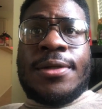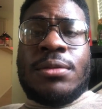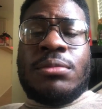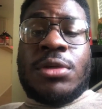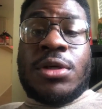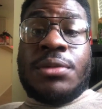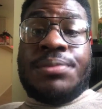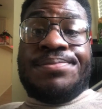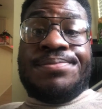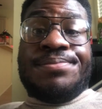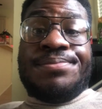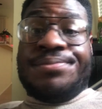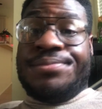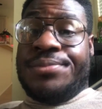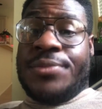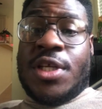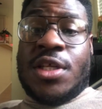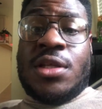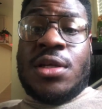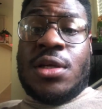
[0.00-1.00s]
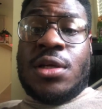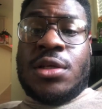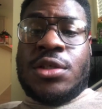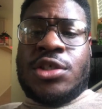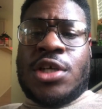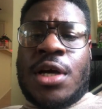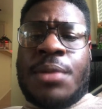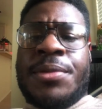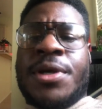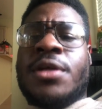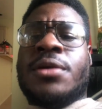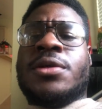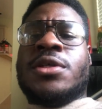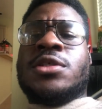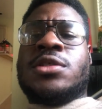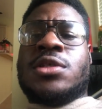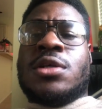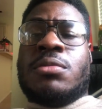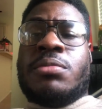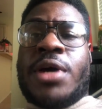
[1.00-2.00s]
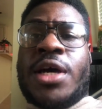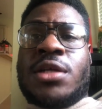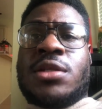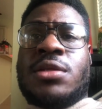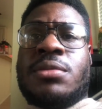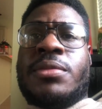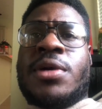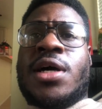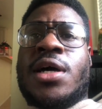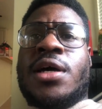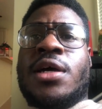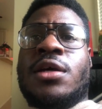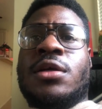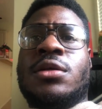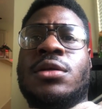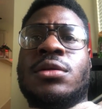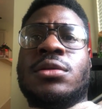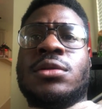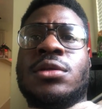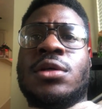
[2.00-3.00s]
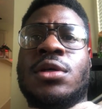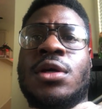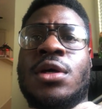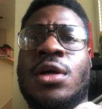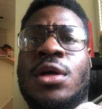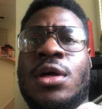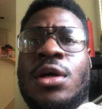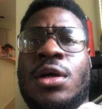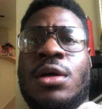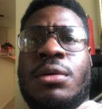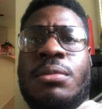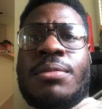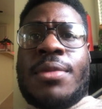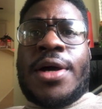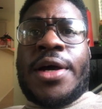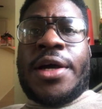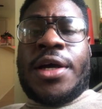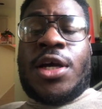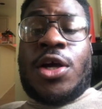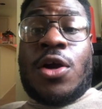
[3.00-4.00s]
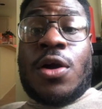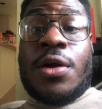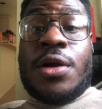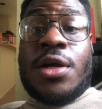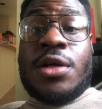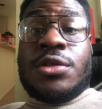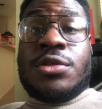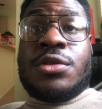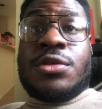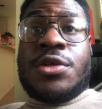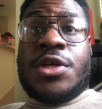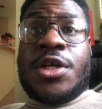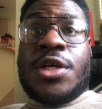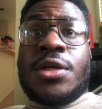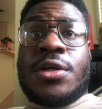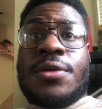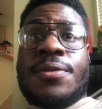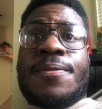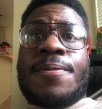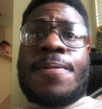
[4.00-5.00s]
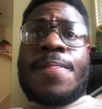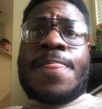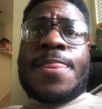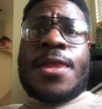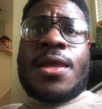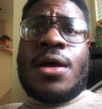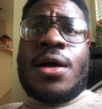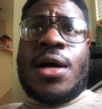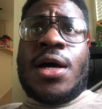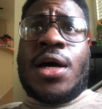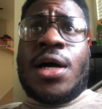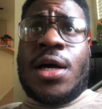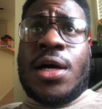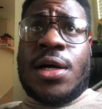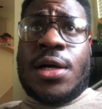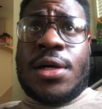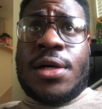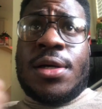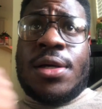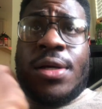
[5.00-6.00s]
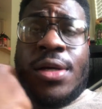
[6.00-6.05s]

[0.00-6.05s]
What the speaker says: but they did a good job anyway. So back to my current injury. I